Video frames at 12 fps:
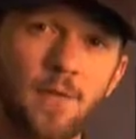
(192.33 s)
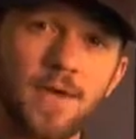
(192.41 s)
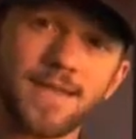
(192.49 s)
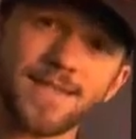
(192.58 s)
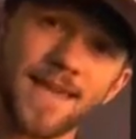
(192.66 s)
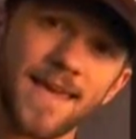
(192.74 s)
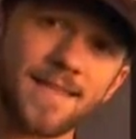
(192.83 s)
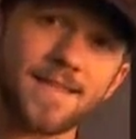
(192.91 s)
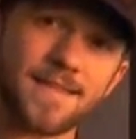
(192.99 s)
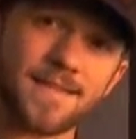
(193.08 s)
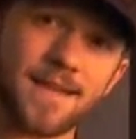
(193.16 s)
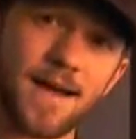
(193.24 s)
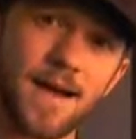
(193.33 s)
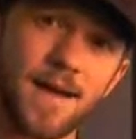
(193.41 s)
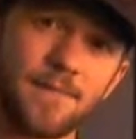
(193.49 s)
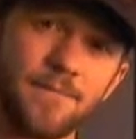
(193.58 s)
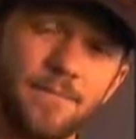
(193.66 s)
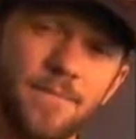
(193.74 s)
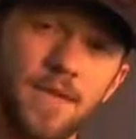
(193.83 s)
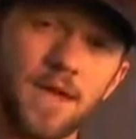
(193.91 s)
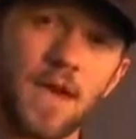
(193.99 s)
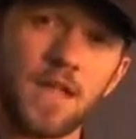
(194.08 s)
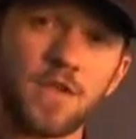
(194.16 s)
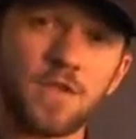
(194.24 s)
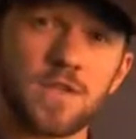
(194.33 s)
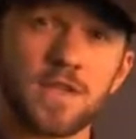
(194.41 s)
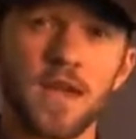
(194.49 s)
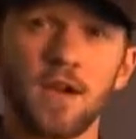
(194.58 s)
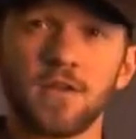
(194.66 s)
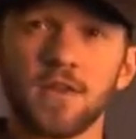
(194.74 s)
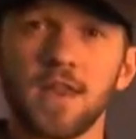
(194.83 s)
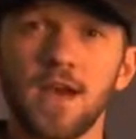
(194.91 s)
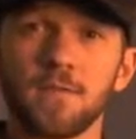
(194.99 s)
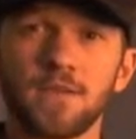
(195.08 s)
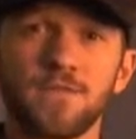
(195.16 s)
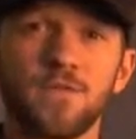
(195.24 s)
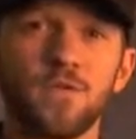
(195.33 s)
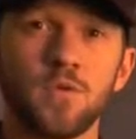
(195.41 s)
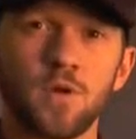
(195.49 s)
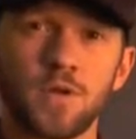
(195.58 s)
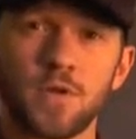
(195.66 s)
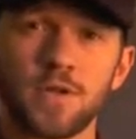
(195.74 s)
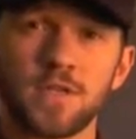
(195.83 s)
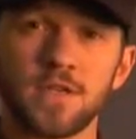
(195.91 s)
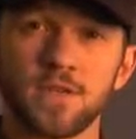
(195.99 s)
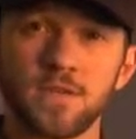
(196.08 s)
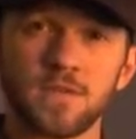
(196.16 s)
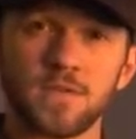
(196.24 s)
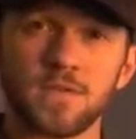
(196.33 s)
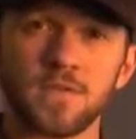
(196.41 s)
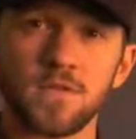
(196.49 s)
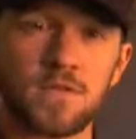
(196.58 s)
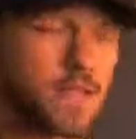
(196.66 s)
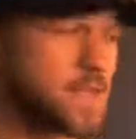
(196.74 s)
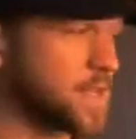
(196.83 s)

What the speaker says: we can take this time and use it to calculate how much fuel we're going to use. So let's